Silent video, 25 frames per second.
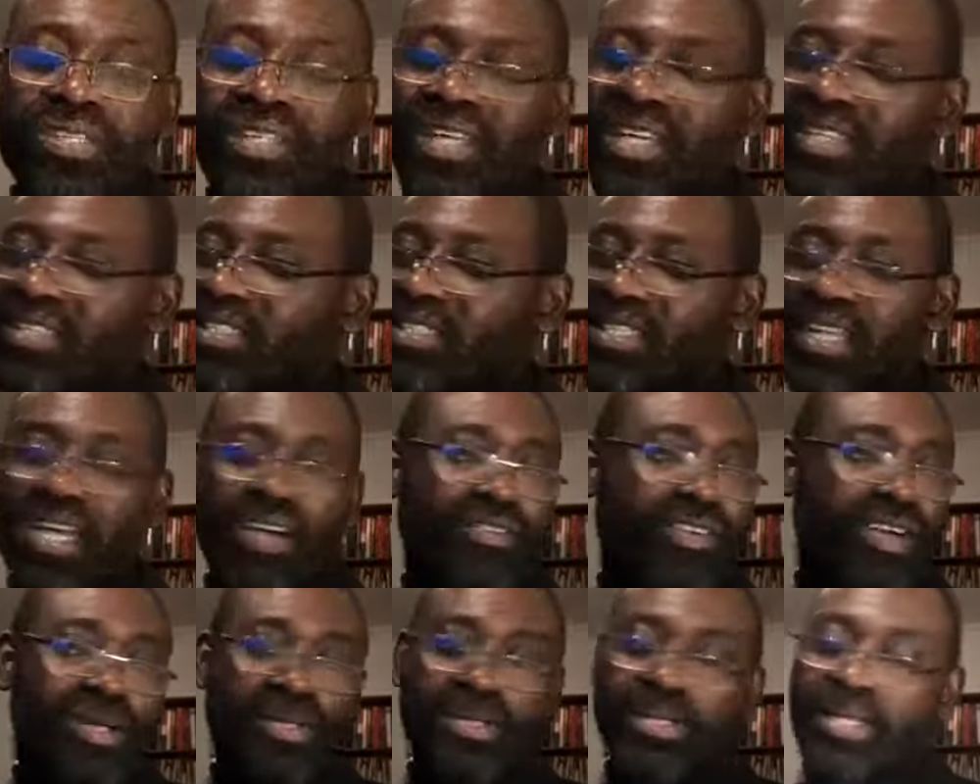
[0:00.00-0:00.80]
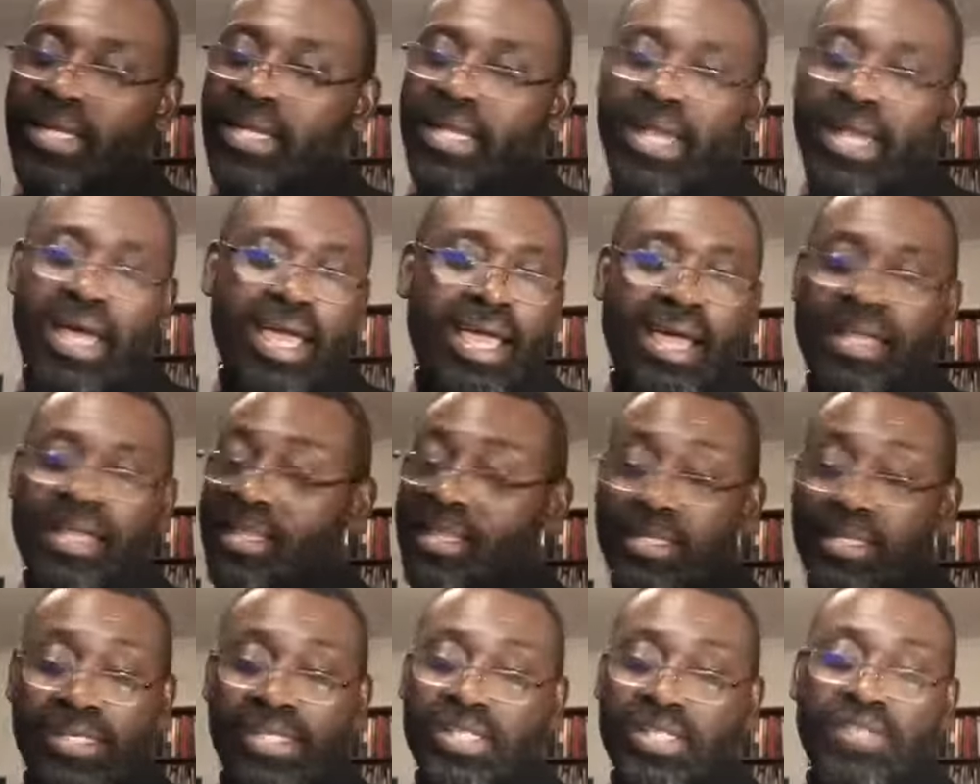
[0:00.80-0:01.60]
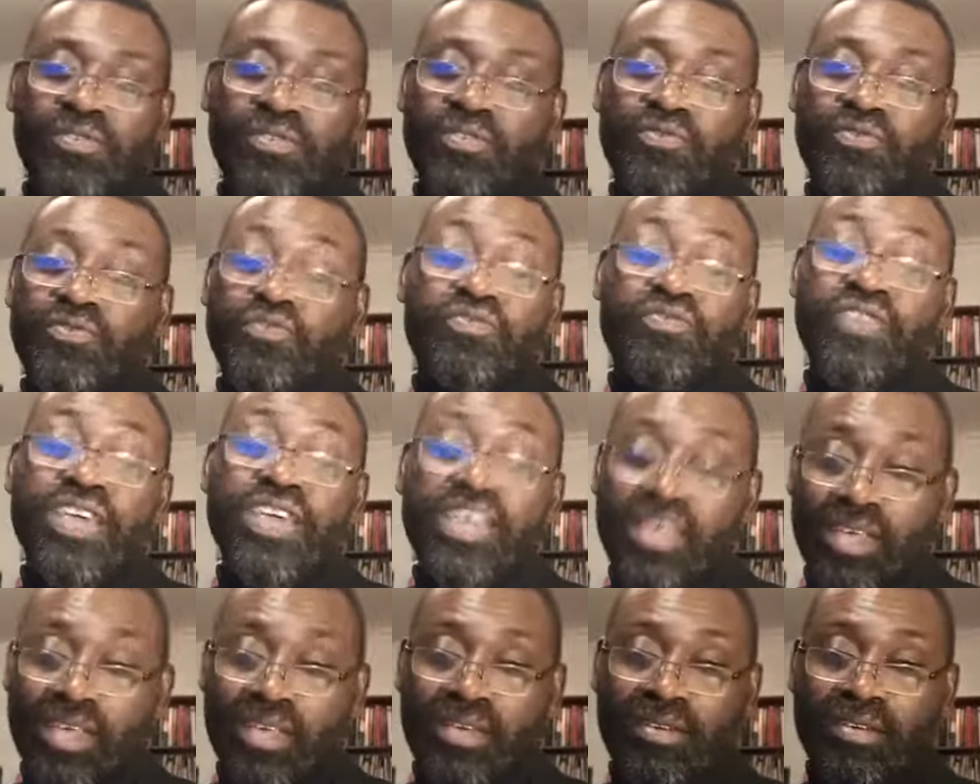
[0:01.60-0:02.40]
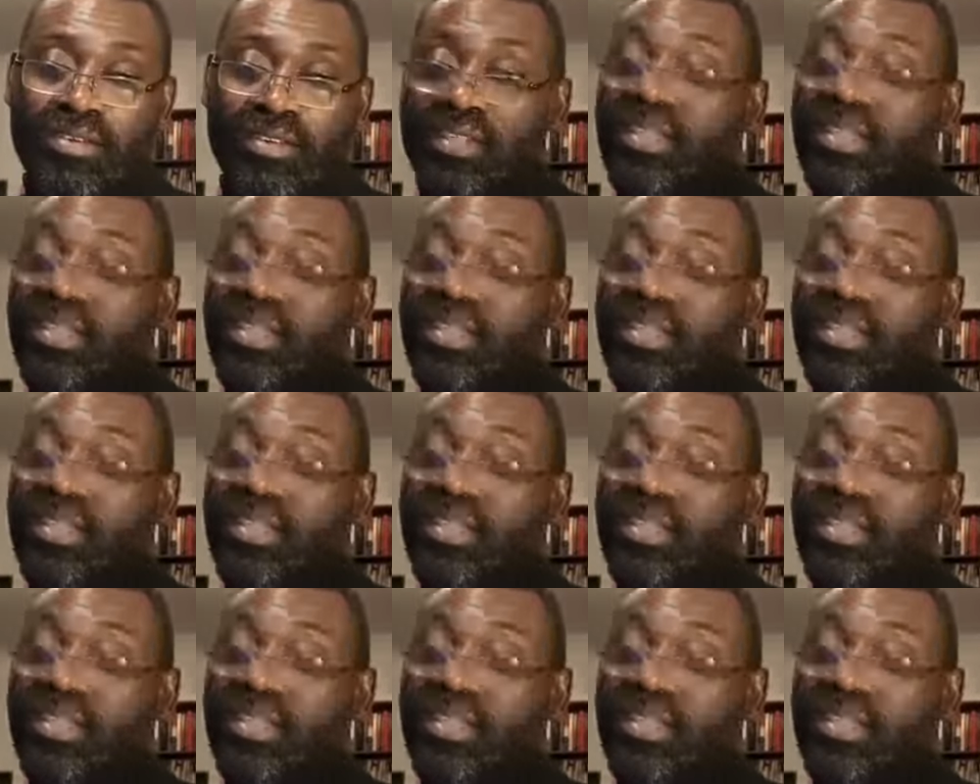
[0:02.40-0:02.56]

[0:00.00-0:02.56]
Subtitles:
The devil is a liar. This is fake.